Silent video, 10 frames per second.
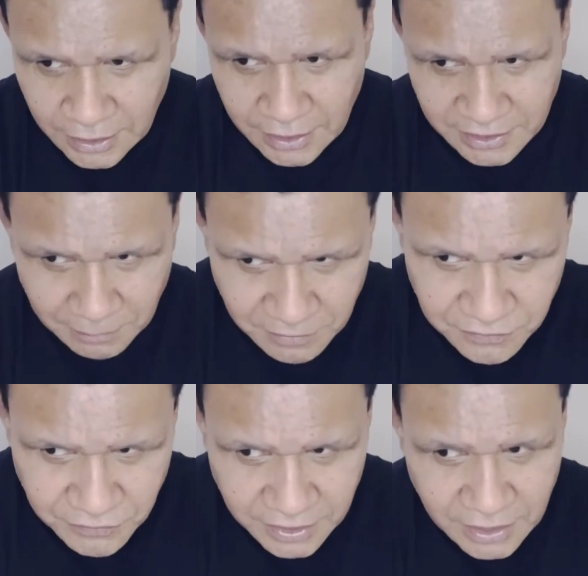Number
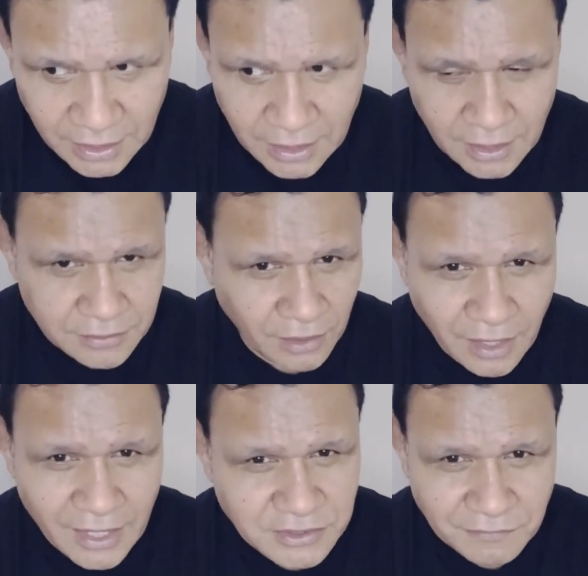three, the
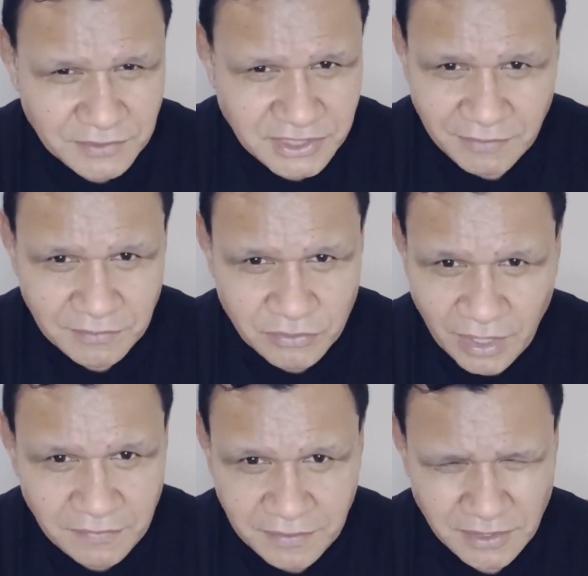highs of achieving
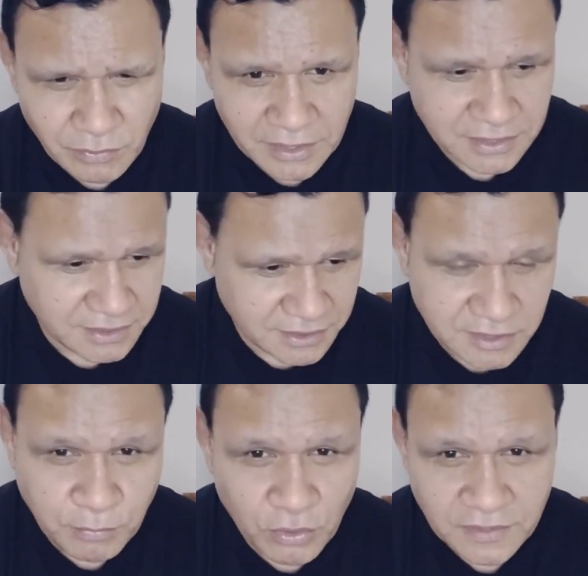great things, whether it's in the
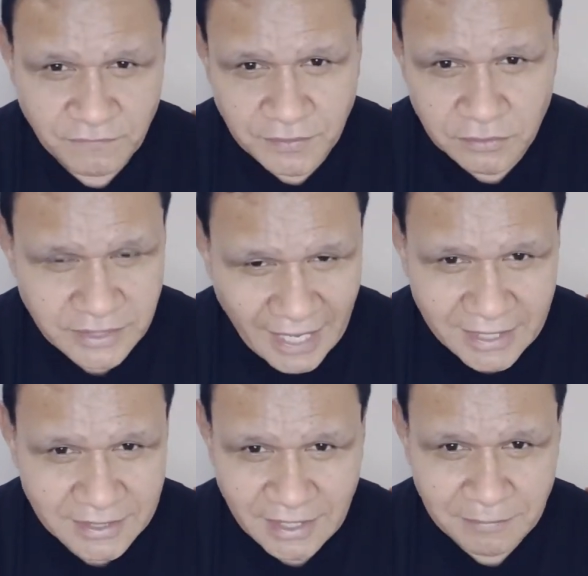sporting field, the
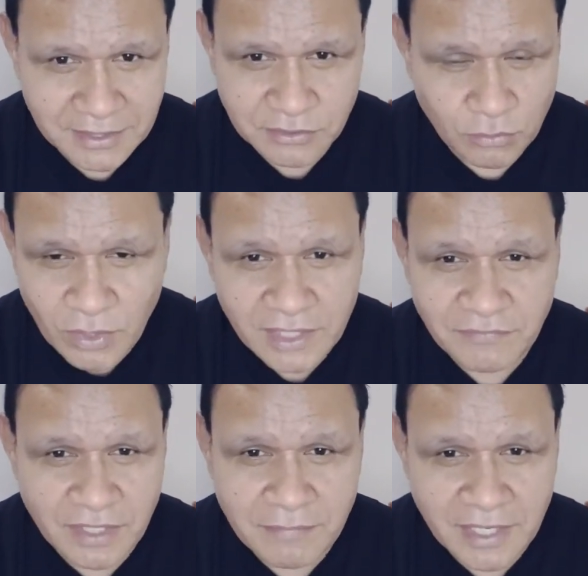academics, or
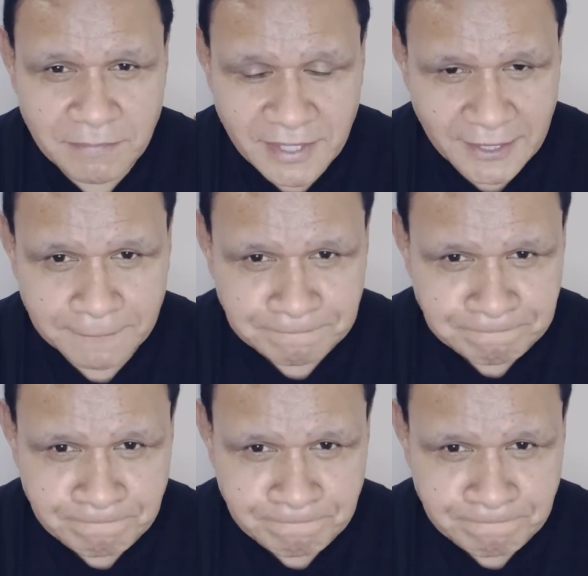whatever it may be.